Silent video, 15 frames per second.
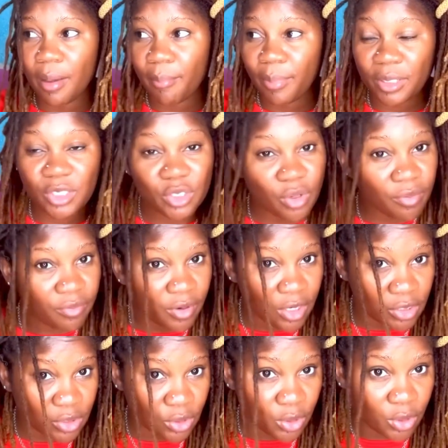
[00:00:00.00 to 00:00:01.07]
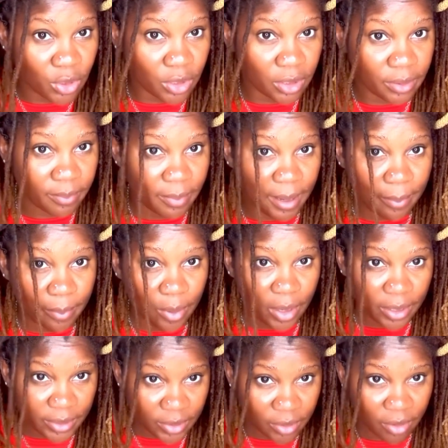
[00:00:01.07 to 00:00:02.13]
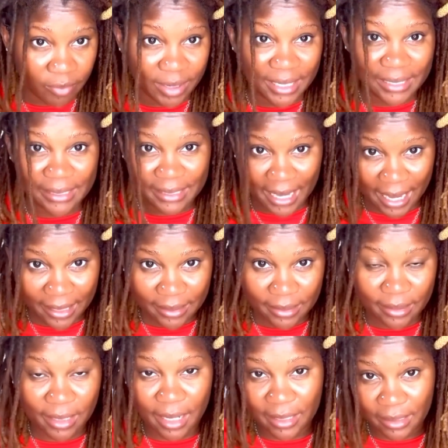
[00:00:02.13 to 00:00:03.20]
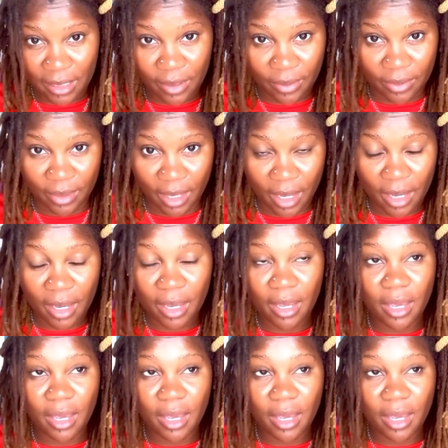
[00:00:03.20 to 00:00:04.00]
But so far so good. My parts are already set, so that's a good thing.